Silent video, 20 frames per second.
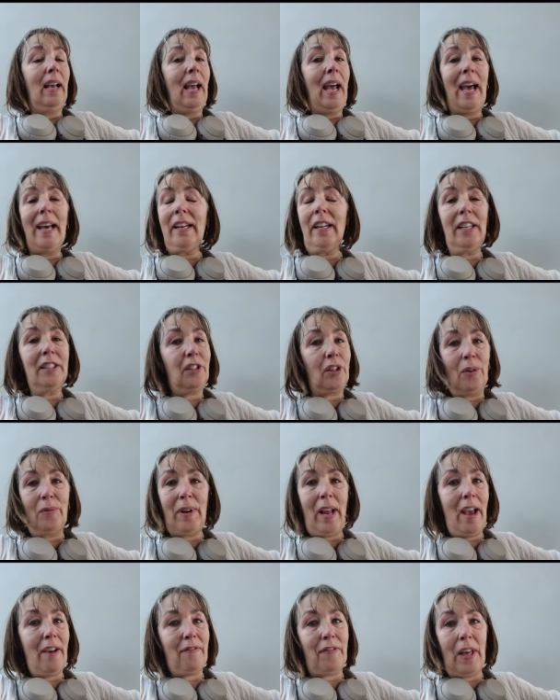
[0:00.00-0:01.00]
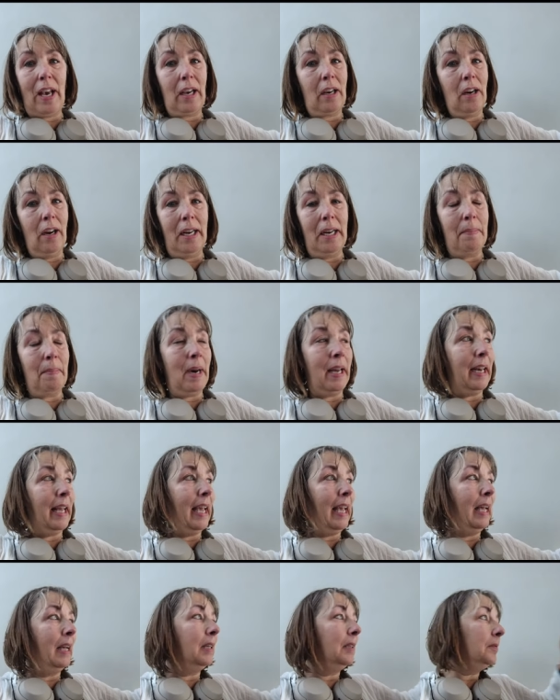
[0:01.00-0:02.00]
and I don't have that kind of
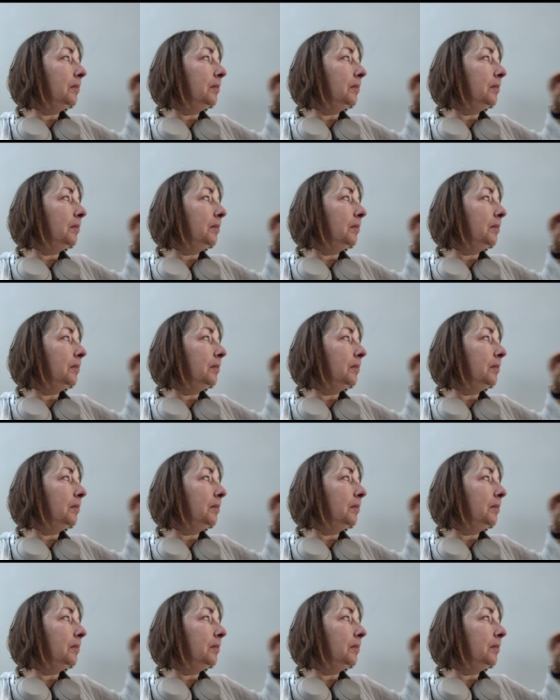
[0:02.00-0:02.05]
money.